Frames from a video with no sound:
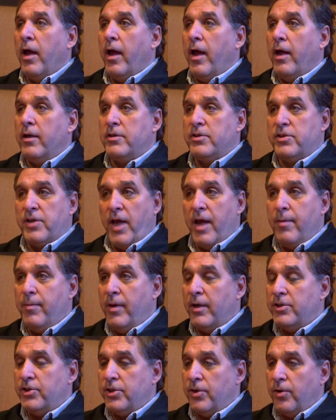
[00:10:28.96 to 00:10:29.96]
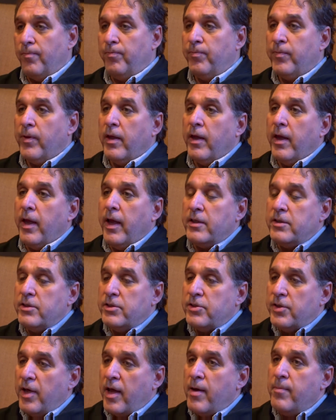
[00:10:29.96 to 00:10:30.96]
and same issue. It
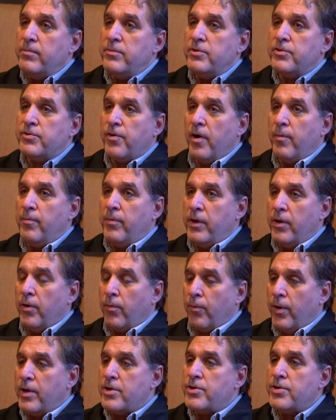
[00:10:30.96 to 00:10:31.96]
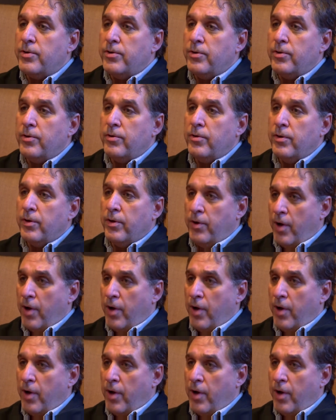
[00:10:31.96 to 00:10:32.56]
stems from the original